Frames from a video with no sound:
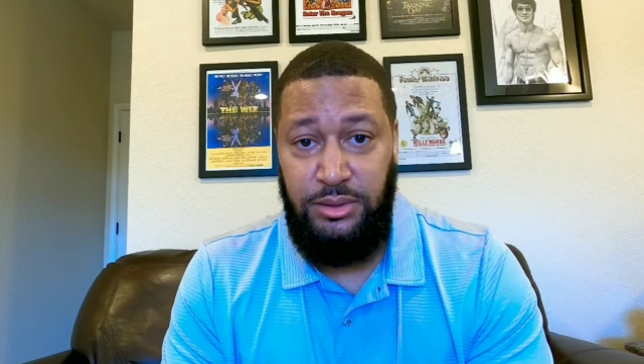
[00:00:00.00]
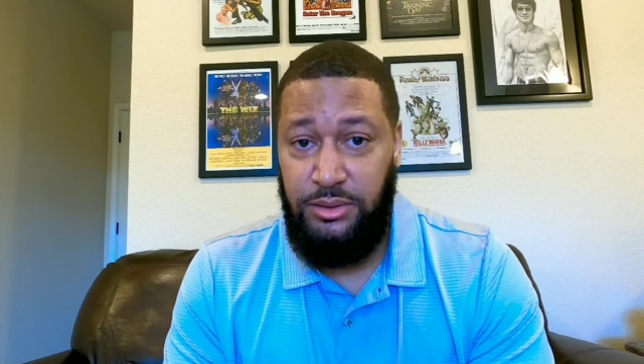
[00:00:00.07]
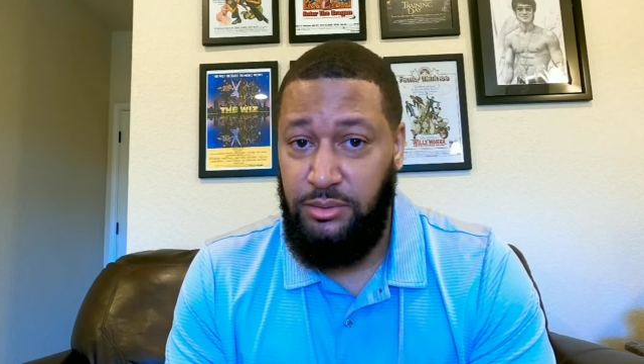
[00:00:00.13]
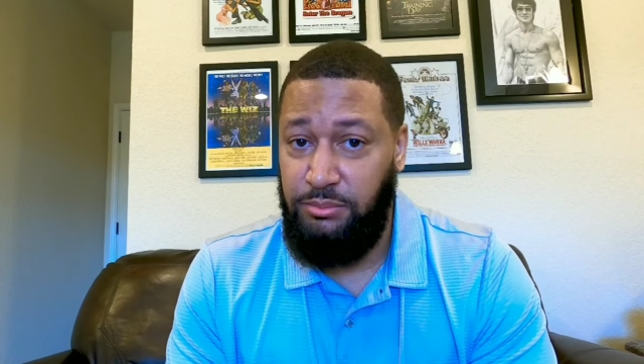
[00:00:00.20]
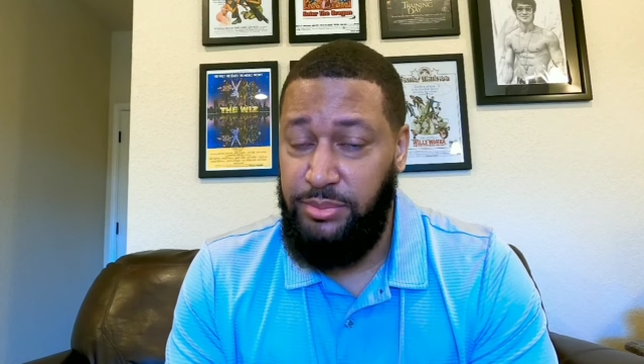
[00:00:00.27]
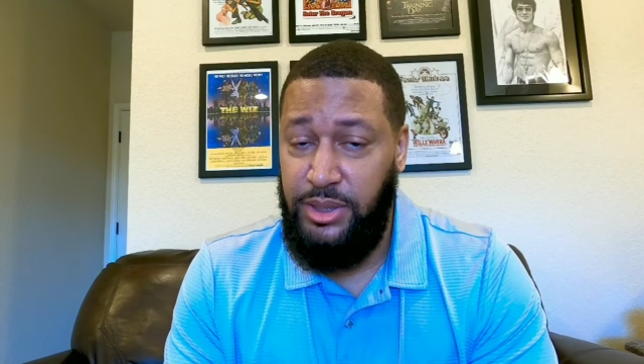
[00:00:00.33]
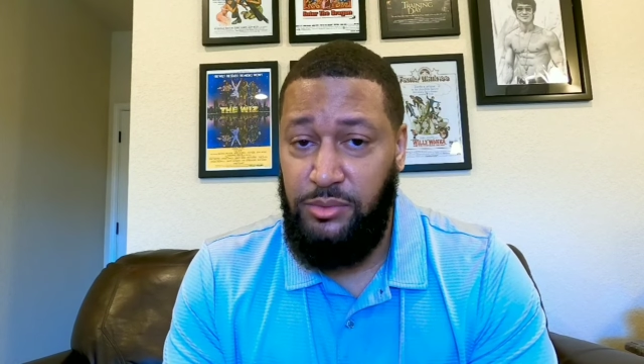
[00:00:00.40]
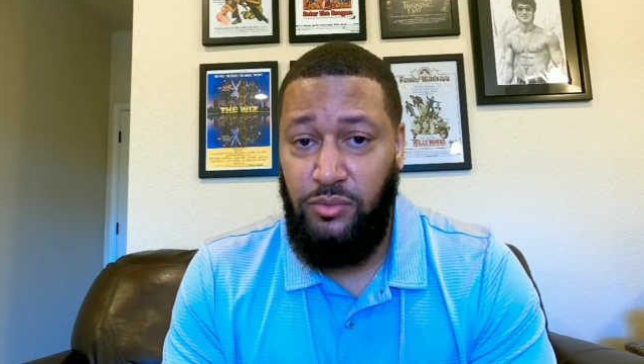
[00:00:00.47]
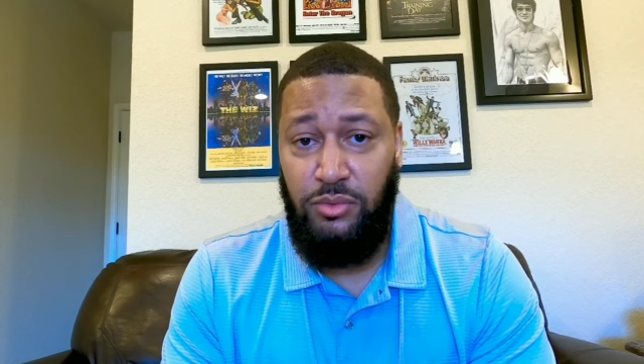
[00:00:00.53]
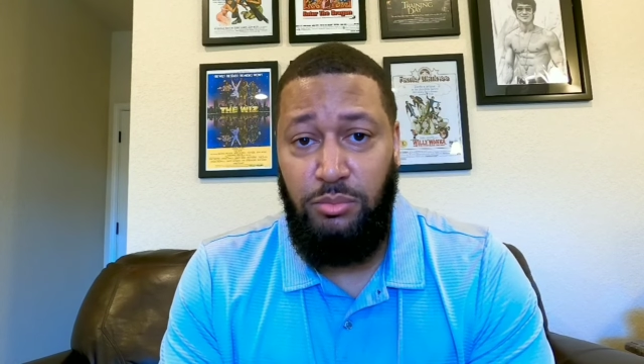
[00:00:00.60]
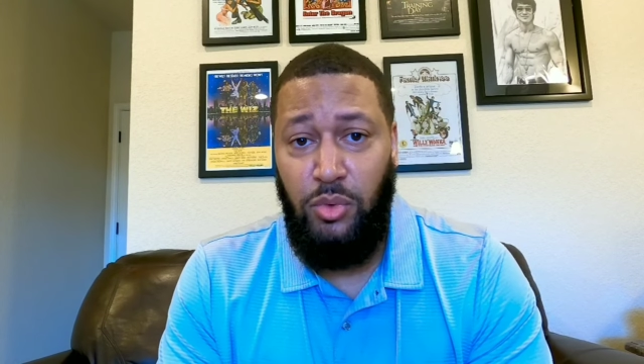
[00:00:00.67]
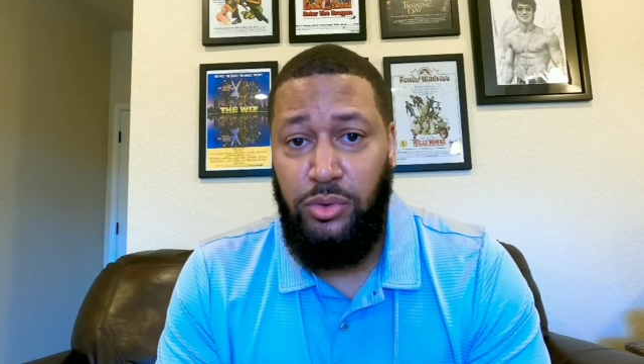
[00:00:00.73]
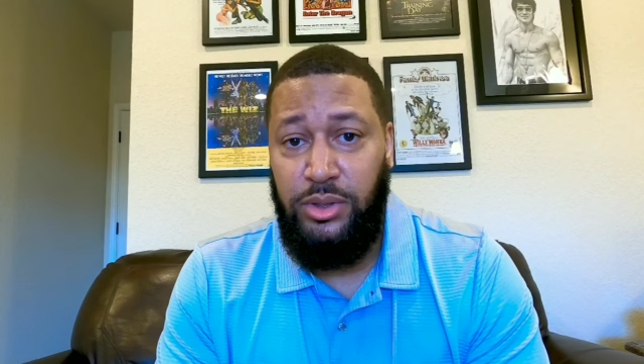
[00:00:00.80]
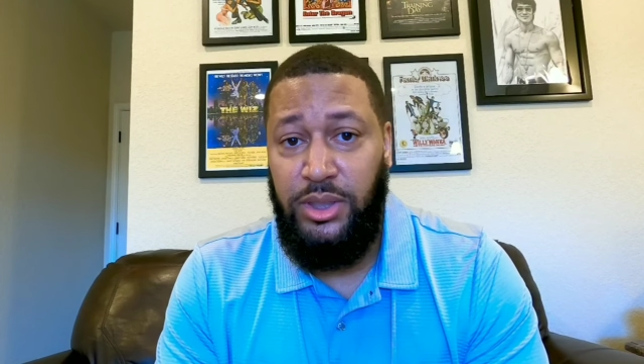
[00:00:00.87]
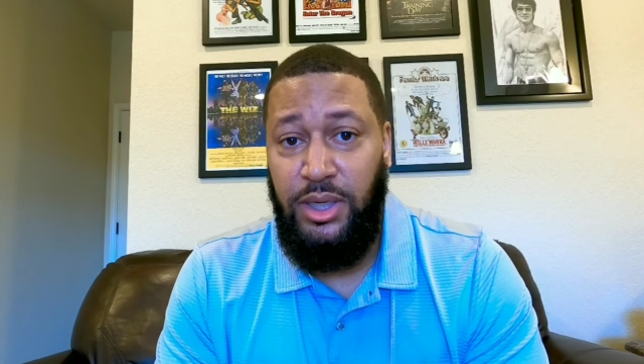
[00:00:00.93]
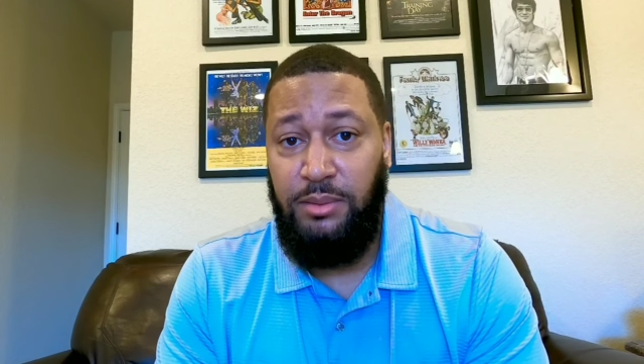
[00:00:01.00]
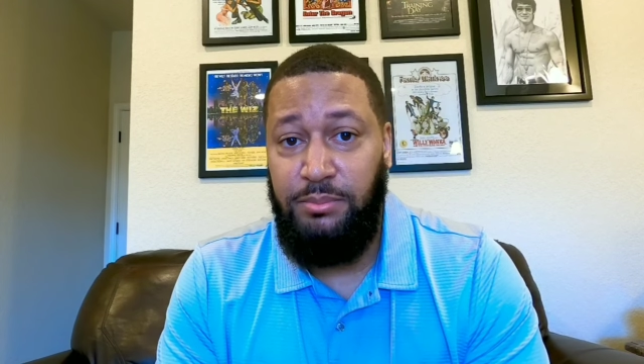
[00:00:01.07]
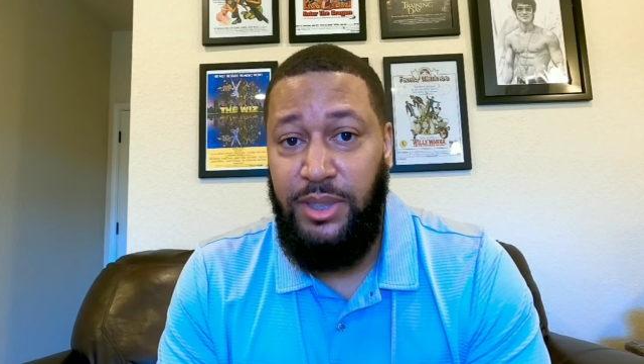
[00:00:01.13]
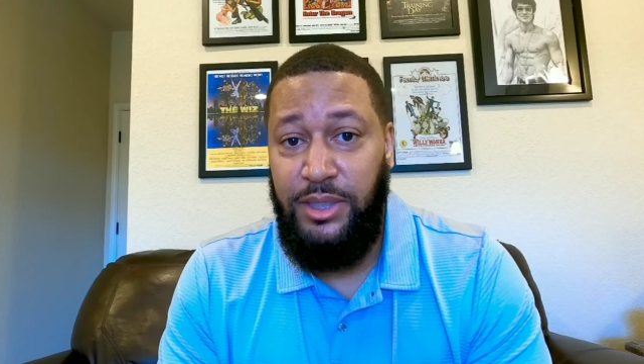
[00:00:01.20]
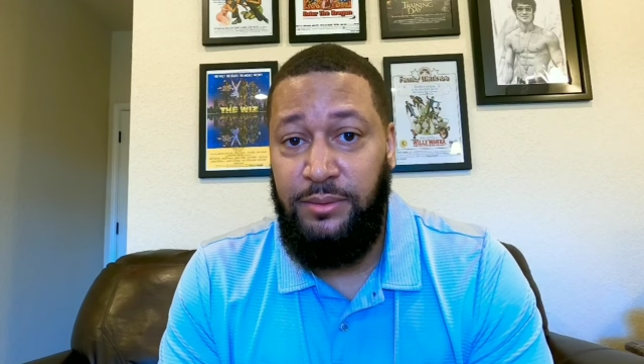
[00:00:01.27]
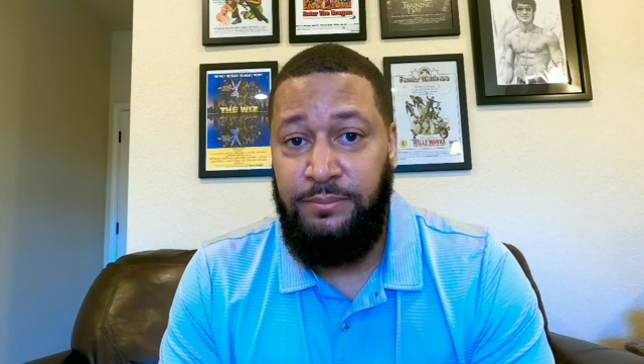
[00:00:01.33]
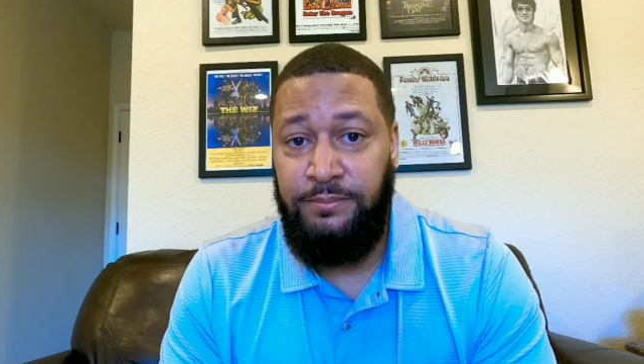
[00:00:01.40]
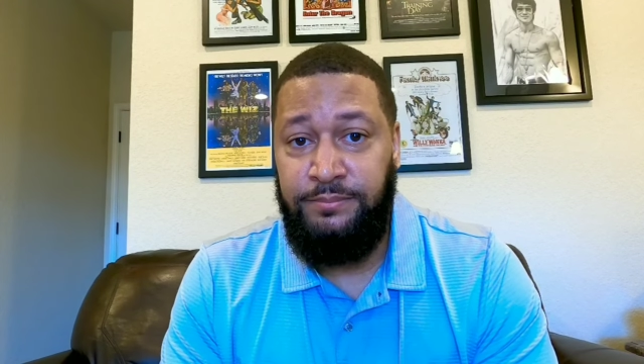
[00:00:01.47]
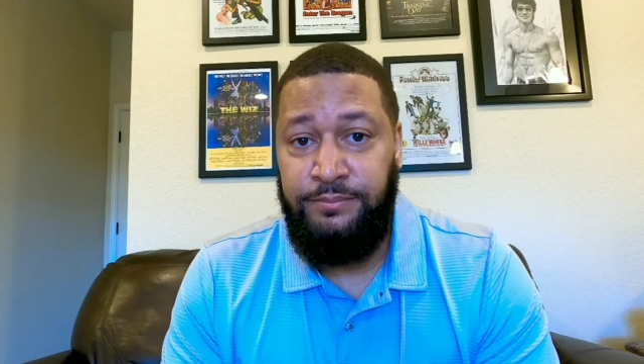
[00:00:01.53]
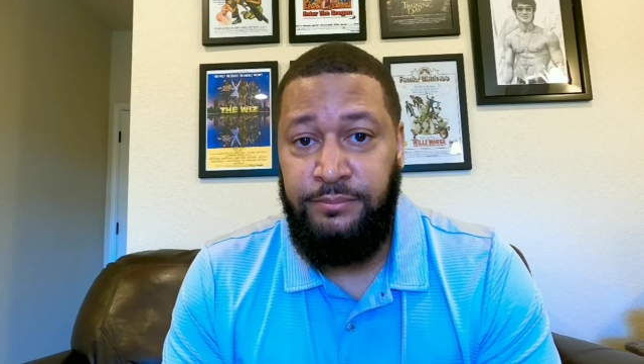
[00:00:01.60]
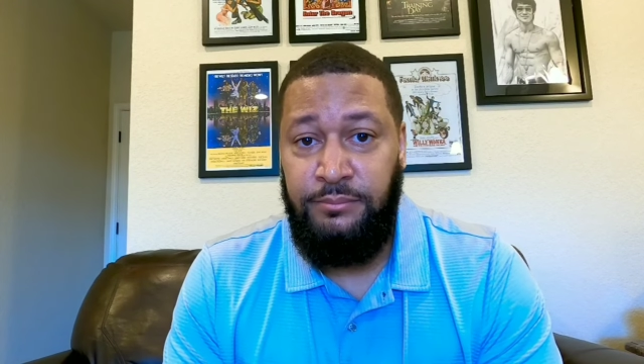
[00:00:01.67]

you know, bedroom water combat.